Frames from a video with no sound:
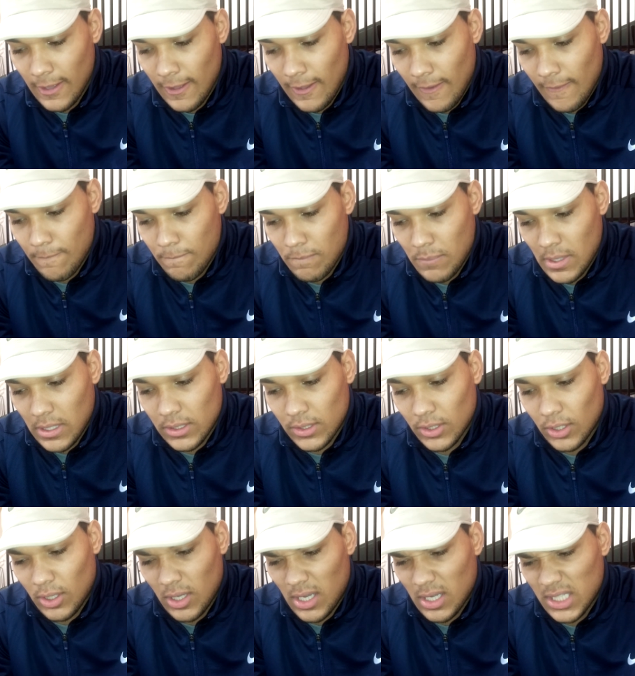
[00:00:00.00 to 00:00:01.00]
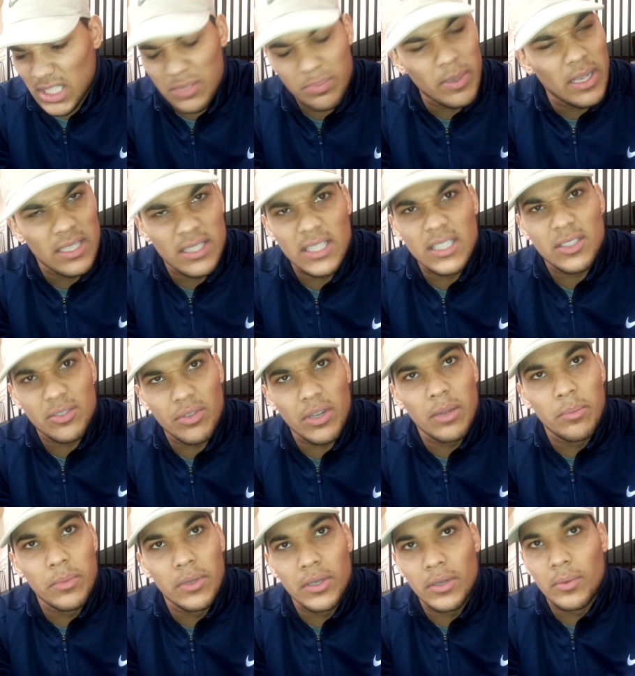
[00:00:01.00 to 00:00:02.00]
Mm-hmm. And so uh, just basic
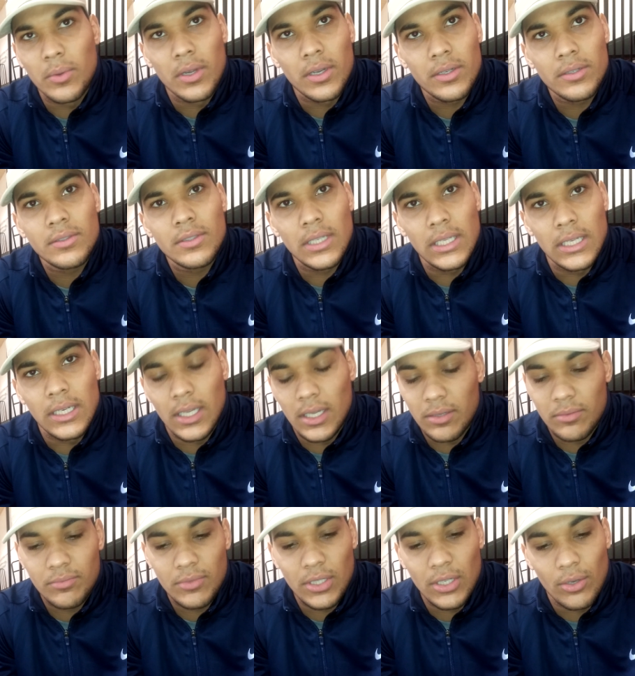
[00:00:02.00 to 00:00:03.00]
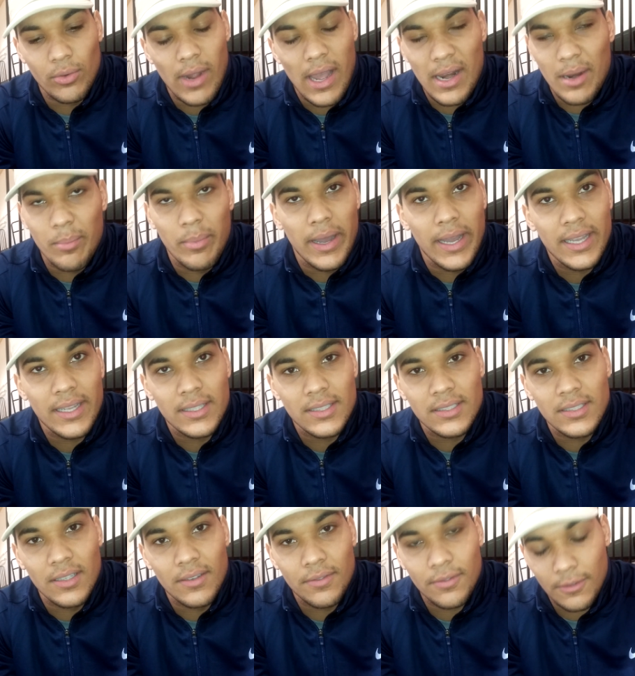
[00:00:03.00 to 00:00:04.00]
treadmill work and um, you know riding a bike and
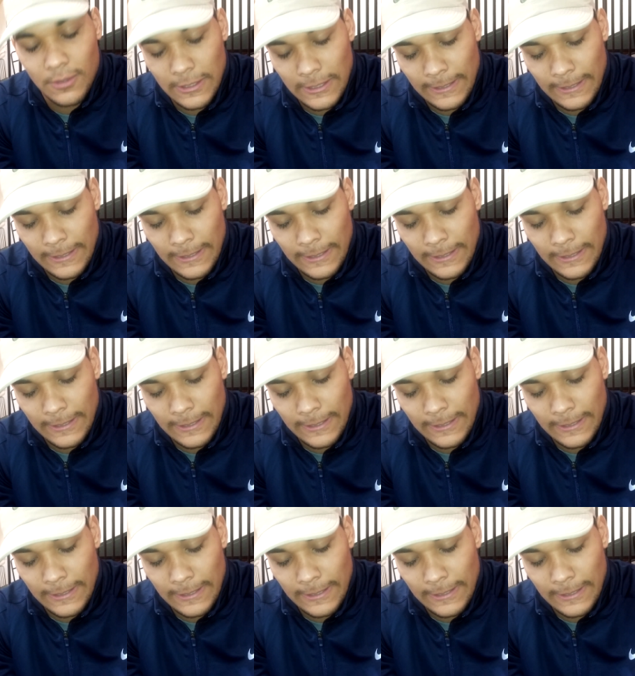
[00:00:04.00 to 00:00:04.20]
stuff.